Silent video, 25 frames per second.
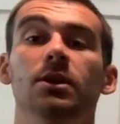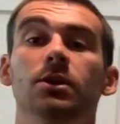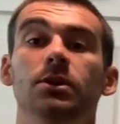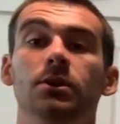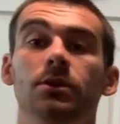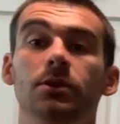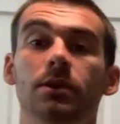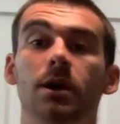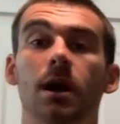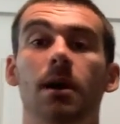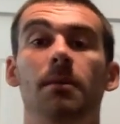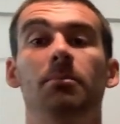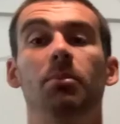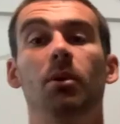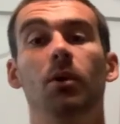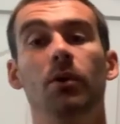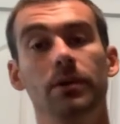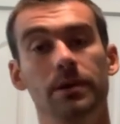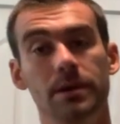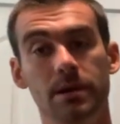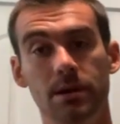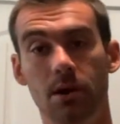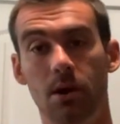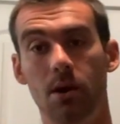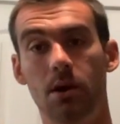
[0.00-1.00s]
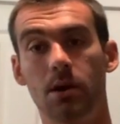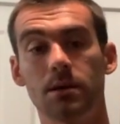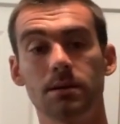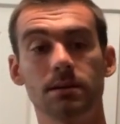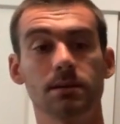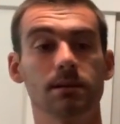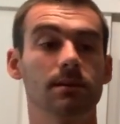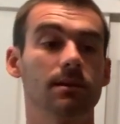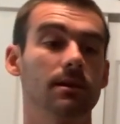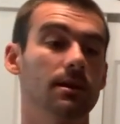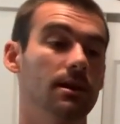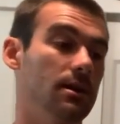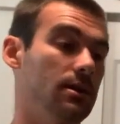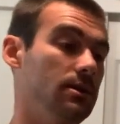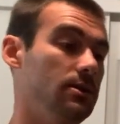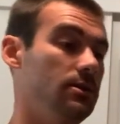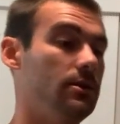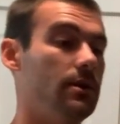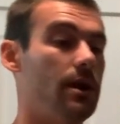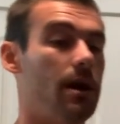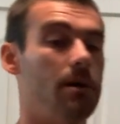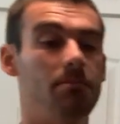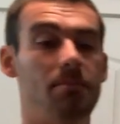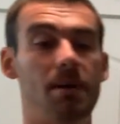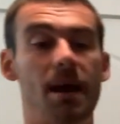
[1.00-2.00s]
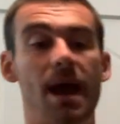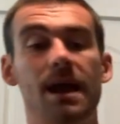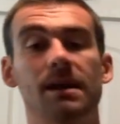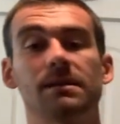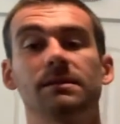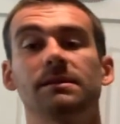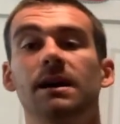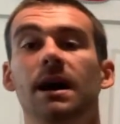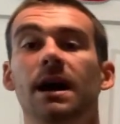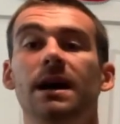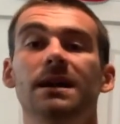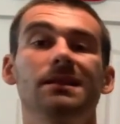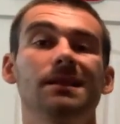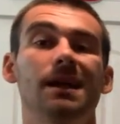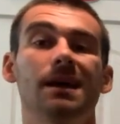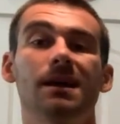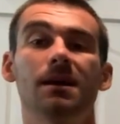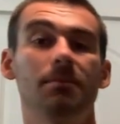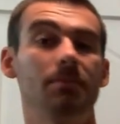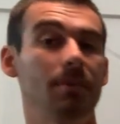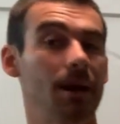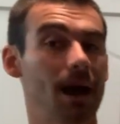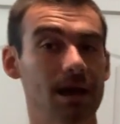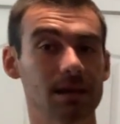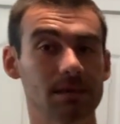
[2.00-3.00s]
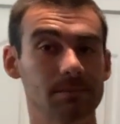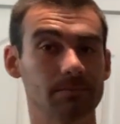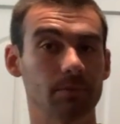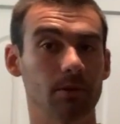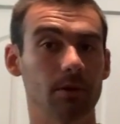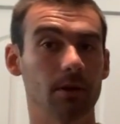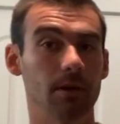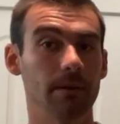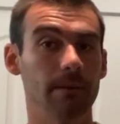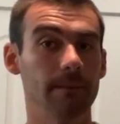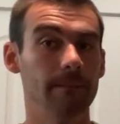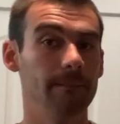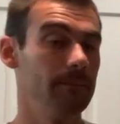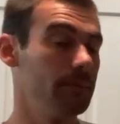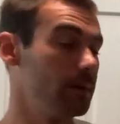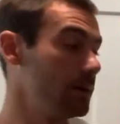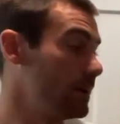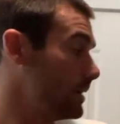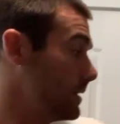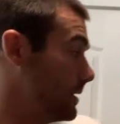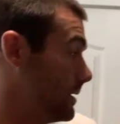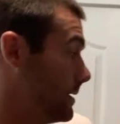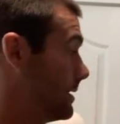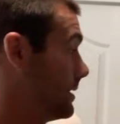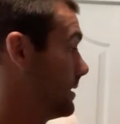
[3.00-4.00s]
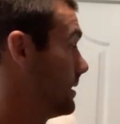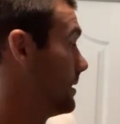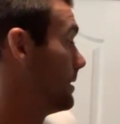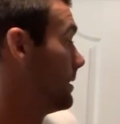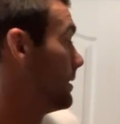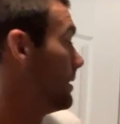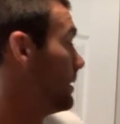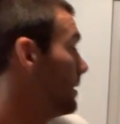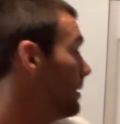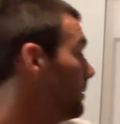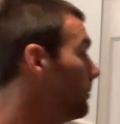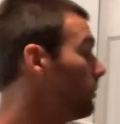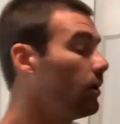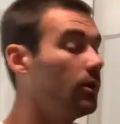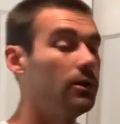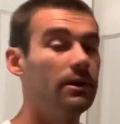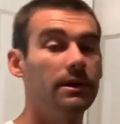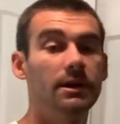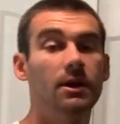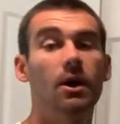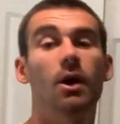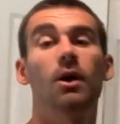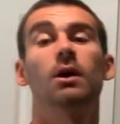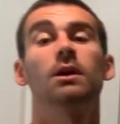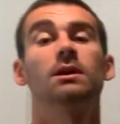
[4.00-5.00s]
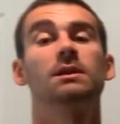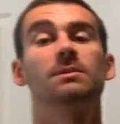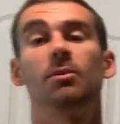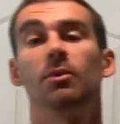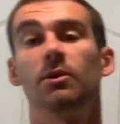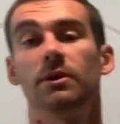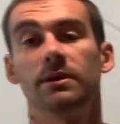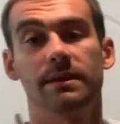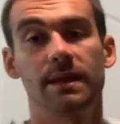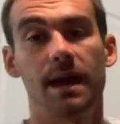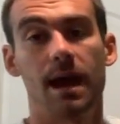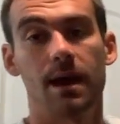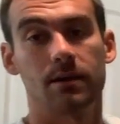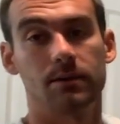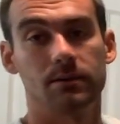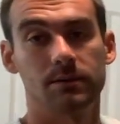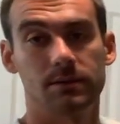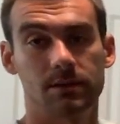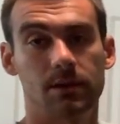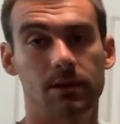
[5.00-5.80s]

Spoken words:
You got pulling guards. You got backside like a pass pro. Pulling guards, pulling tackles,